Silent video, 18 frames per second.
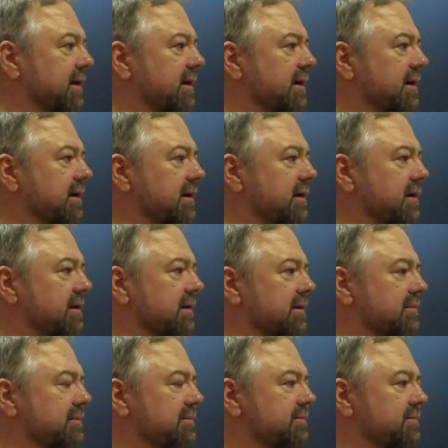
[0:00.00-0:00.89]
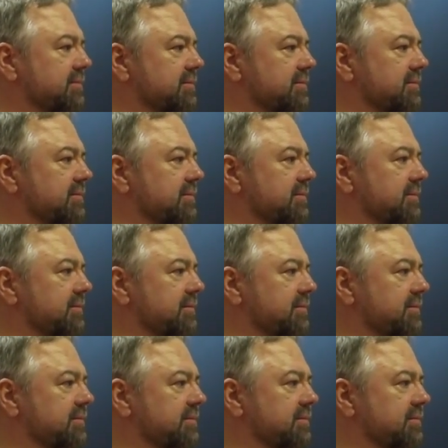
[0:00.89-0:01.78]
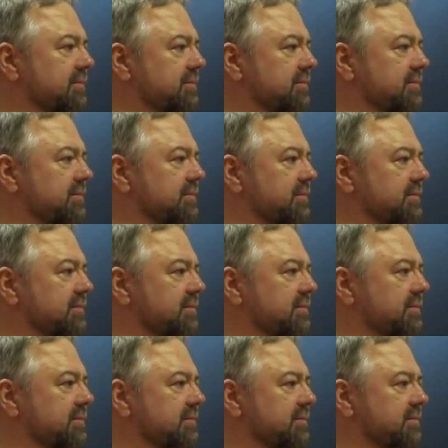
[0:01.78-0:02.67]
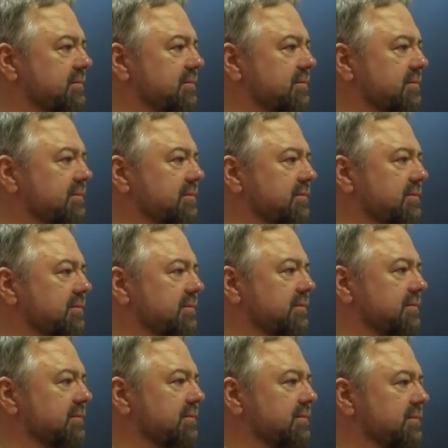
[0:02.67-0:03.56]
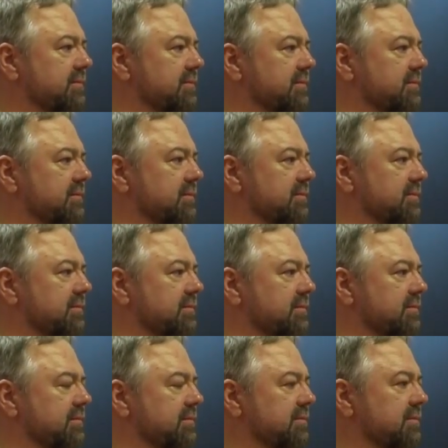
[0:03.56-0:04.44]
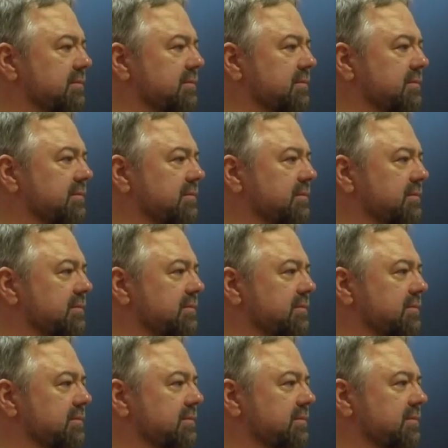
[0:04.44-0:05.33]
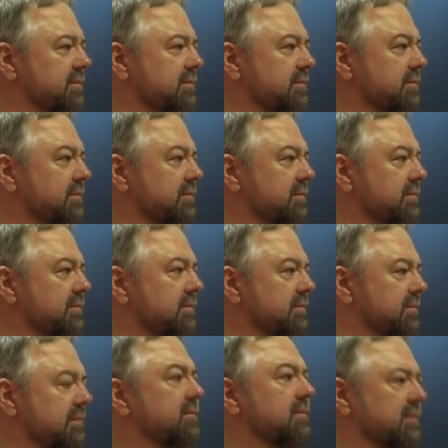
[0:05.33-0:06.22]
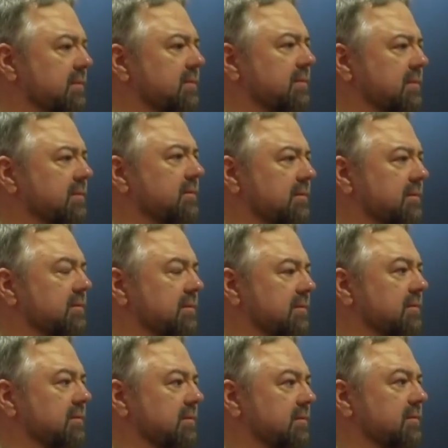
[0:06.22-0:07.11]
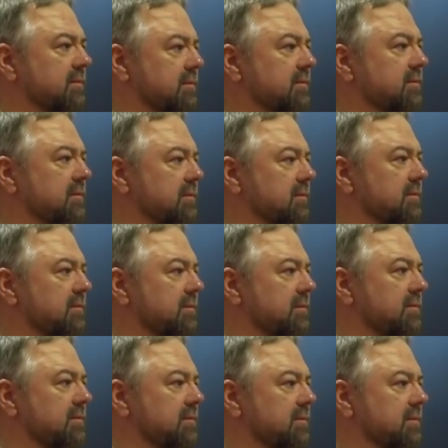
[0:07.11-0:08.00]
This person isn't speaking.